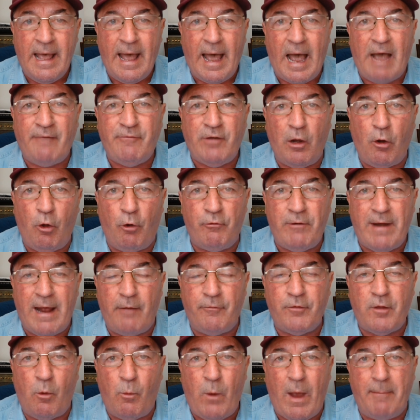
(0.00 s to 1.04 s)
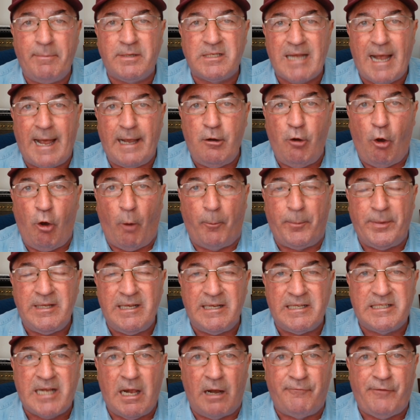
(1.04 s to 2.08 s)
Have a look around the website. Open
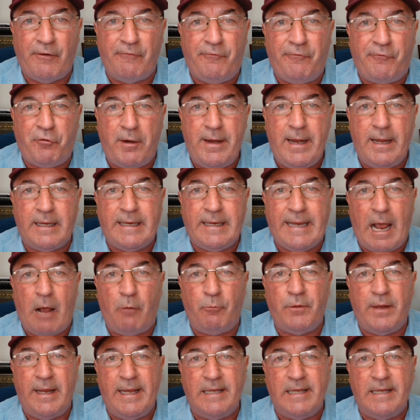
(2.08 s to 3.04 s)
yourself a free account.